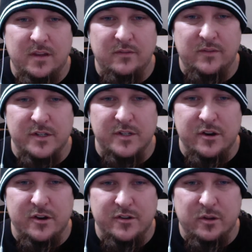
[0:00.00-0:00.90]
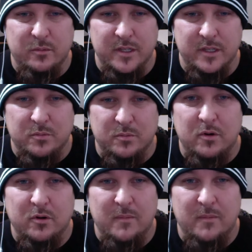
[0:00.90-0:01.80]
Visionary Trailblazer
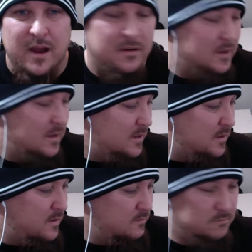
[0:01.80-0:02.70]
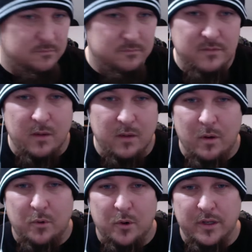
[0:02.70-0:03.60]
program on at
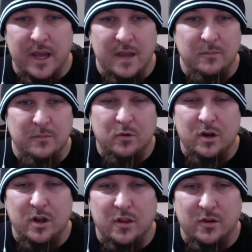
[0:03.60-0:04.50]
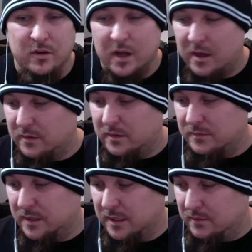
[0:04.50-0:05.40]
one point in time or another.
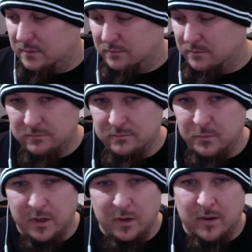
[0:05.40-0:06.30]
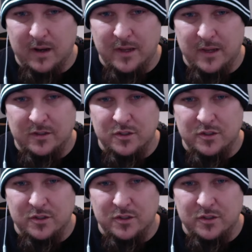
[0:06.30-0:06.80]
We don't want to make the show